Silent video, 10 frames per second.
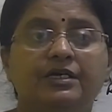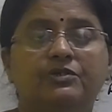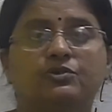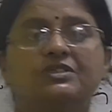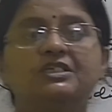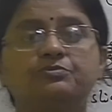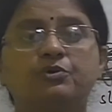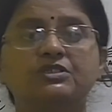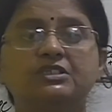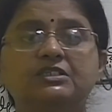So this
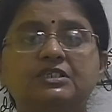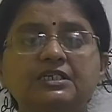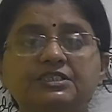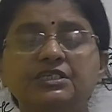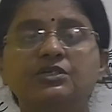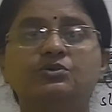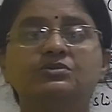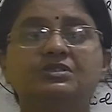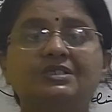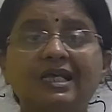process
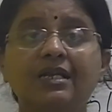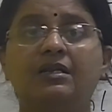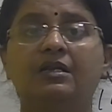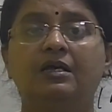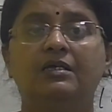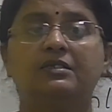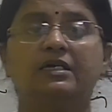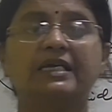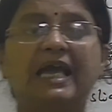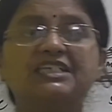continues till the
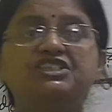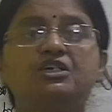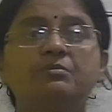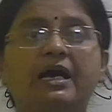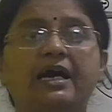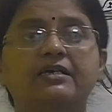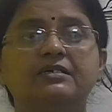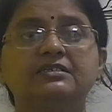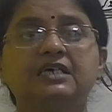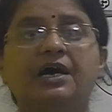calcium
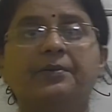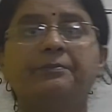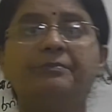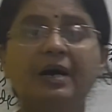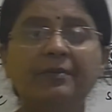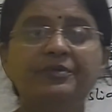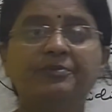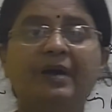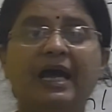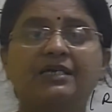ions are pumped
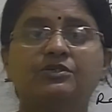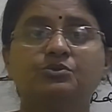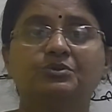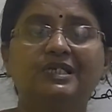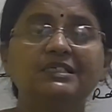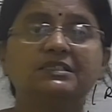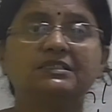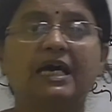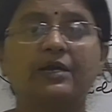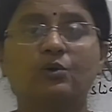back to this
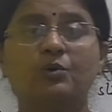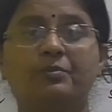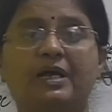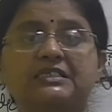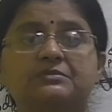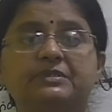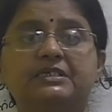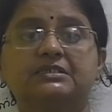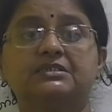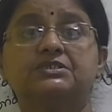sarcoplasmic
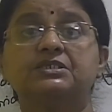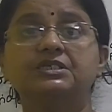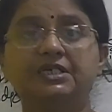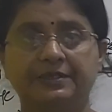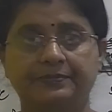cisternae.